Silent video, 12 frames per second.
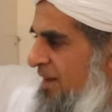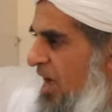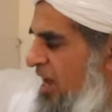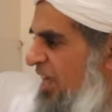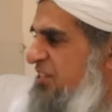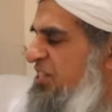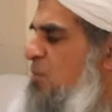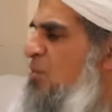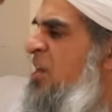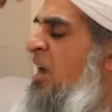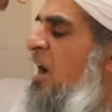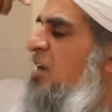Allah said
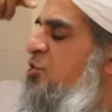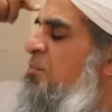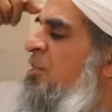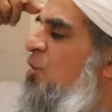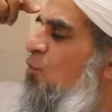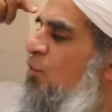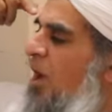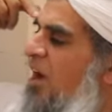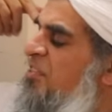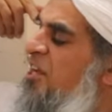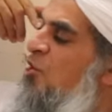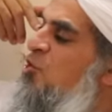with regards to them in the
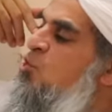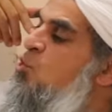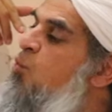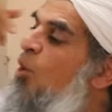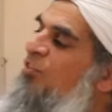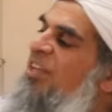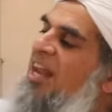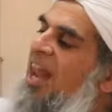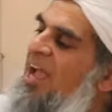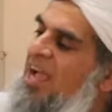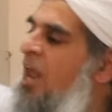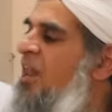Quran, they can do what they
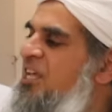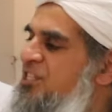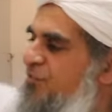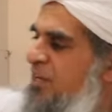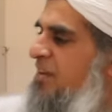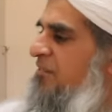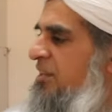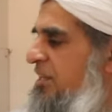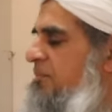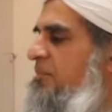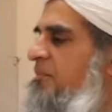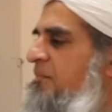like, Allah's forgiven
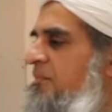them.